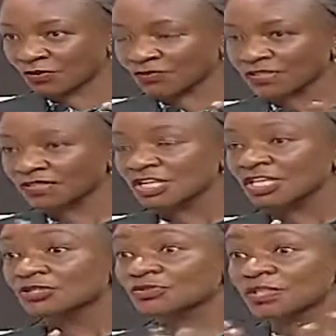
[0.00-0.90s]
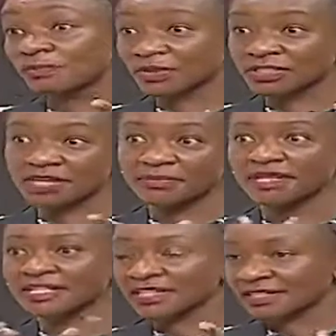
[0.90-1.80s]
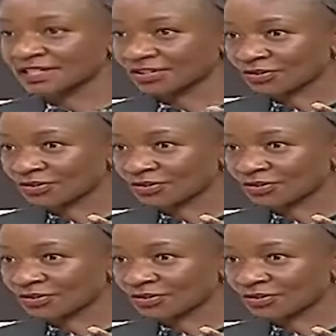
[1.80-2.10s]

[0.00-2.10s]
office mm -hmm. to mm-hmm. support them in the technical